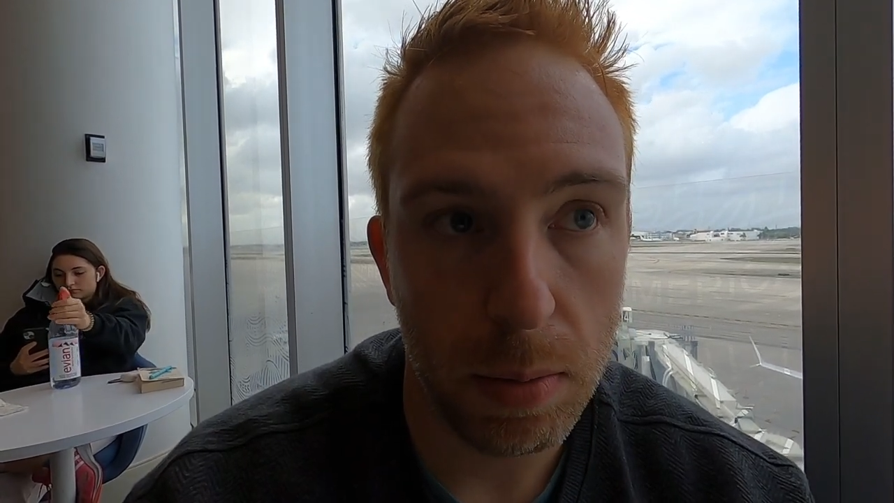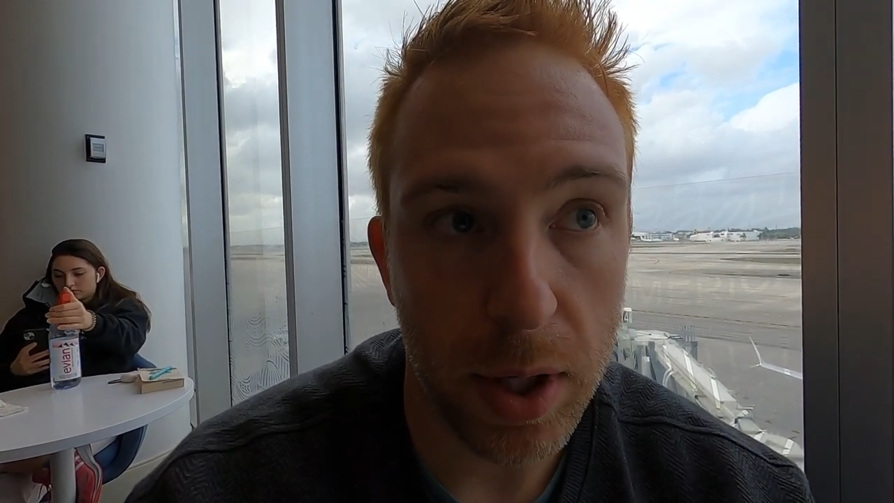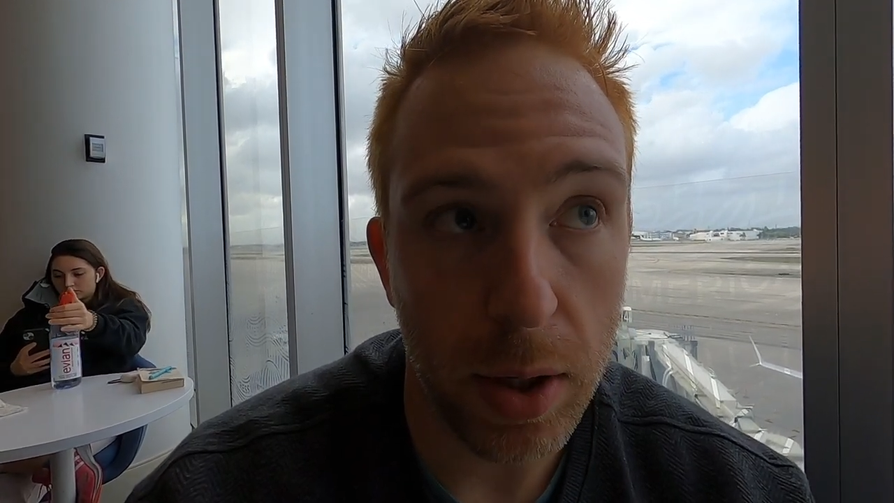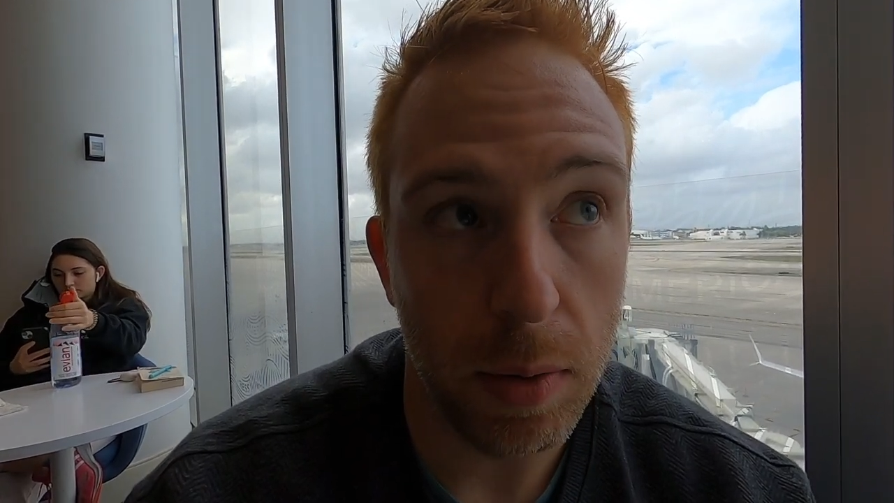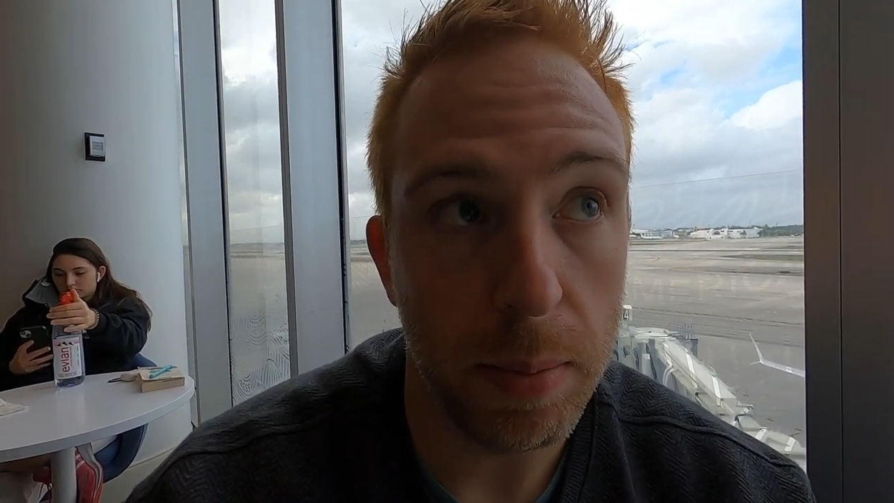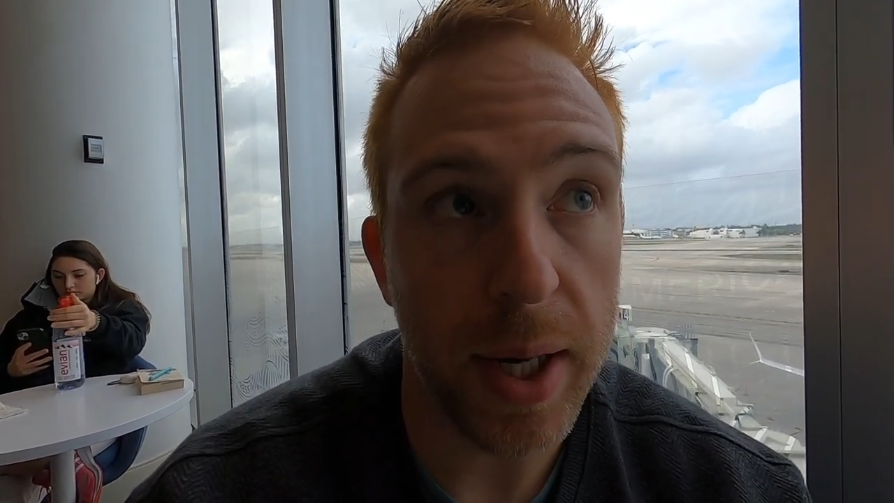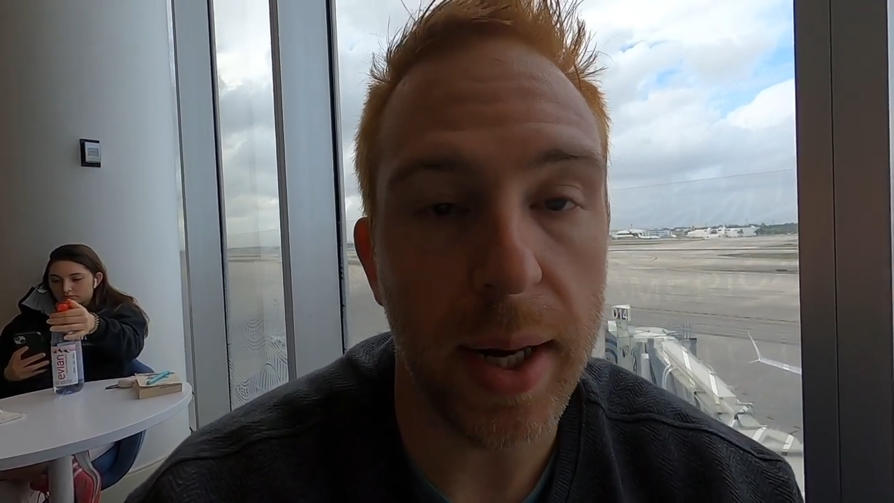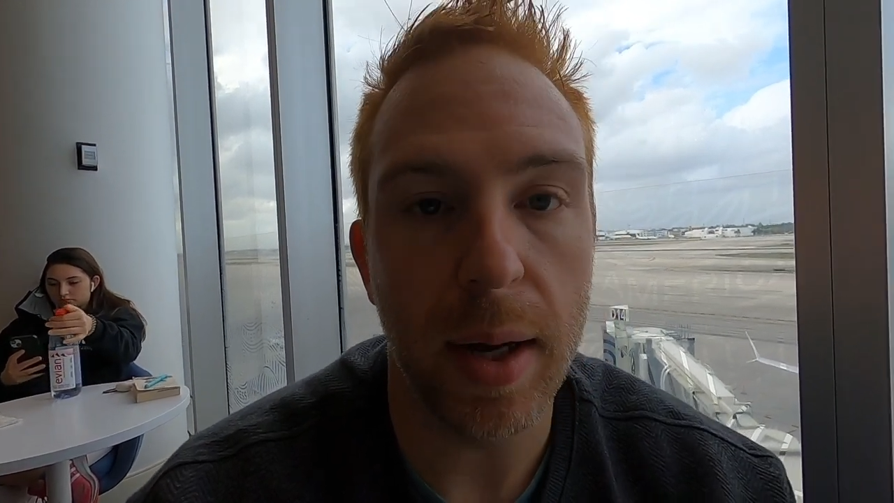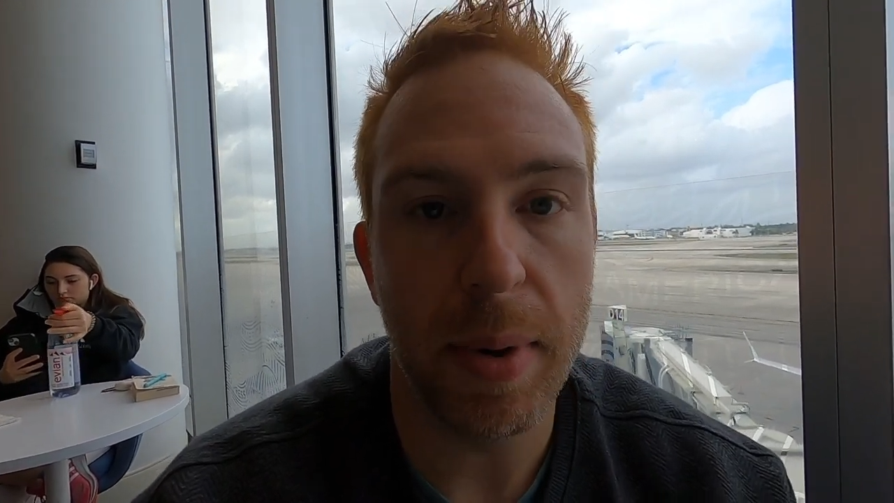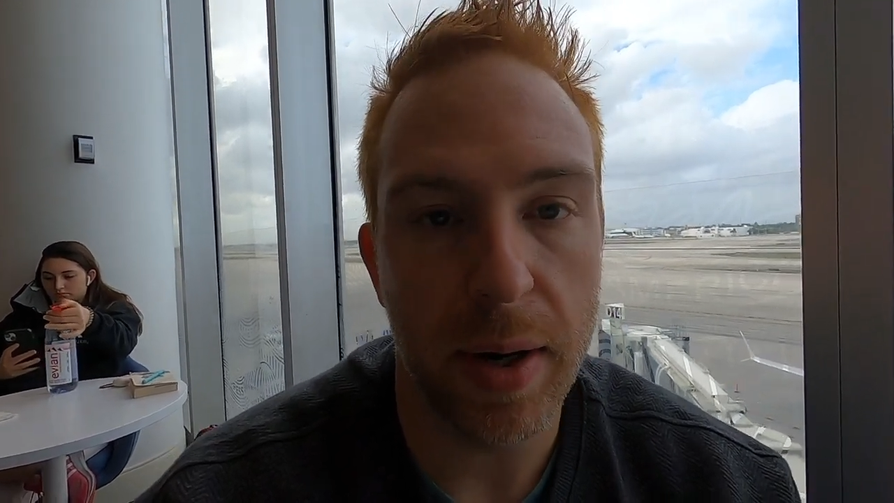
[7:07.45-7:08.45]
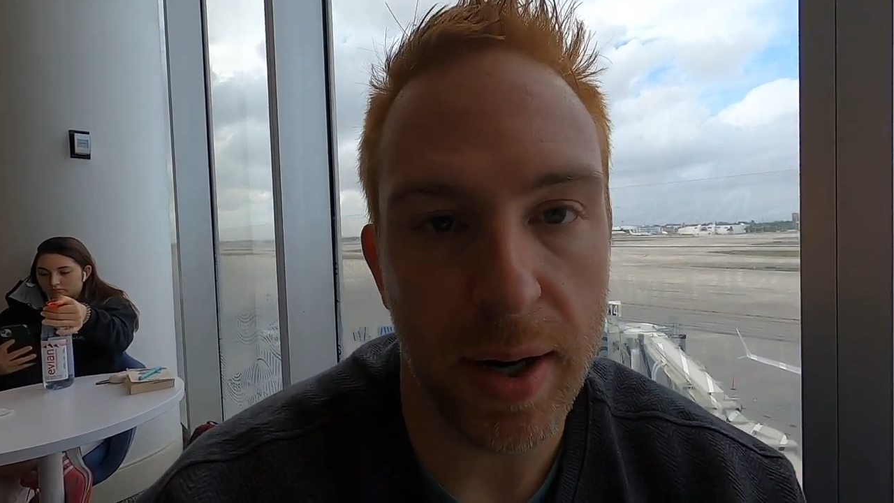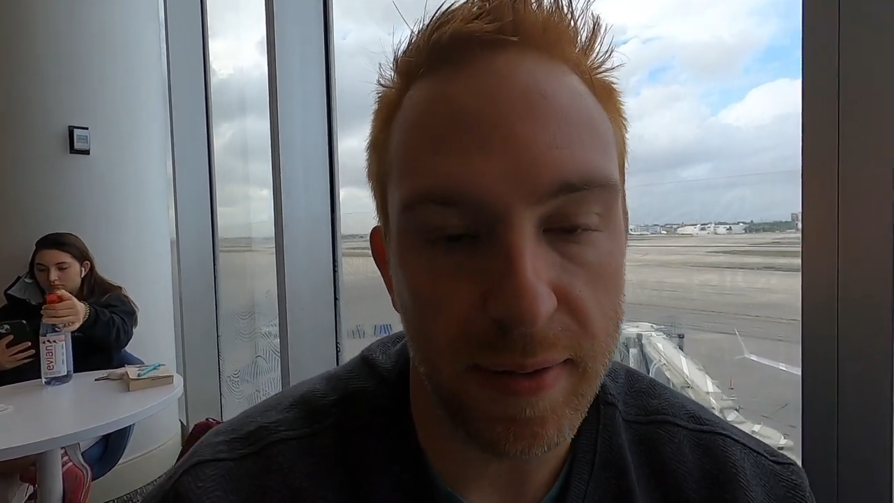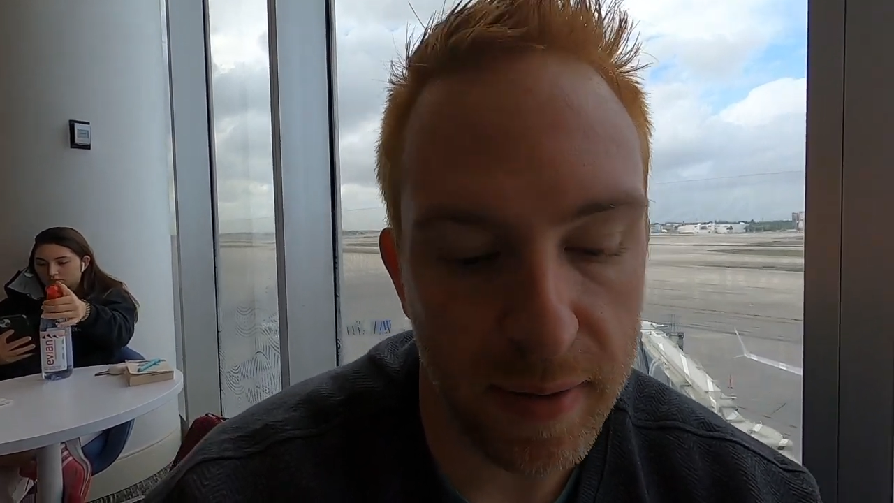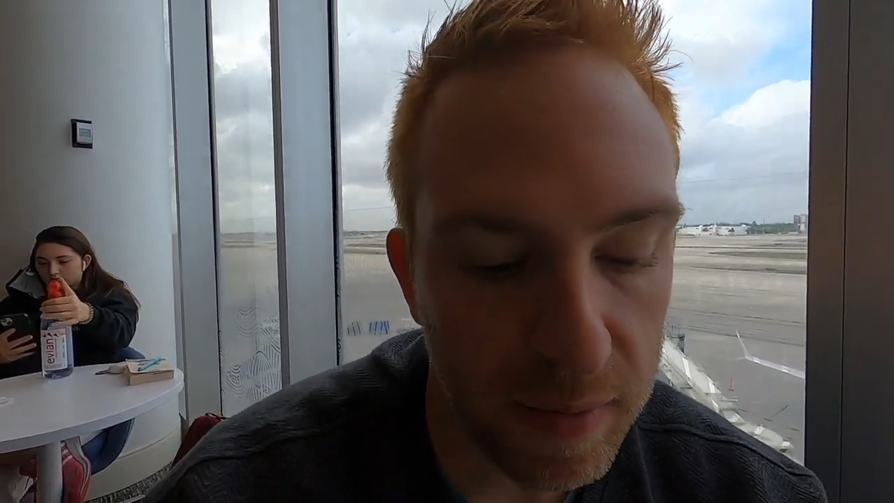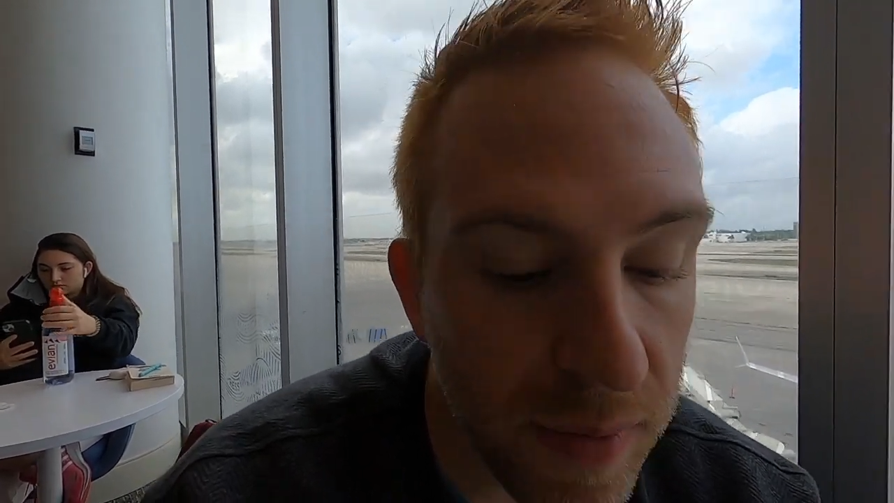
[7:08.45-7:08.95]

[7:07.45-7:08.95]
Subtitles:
you know, meeting Americans is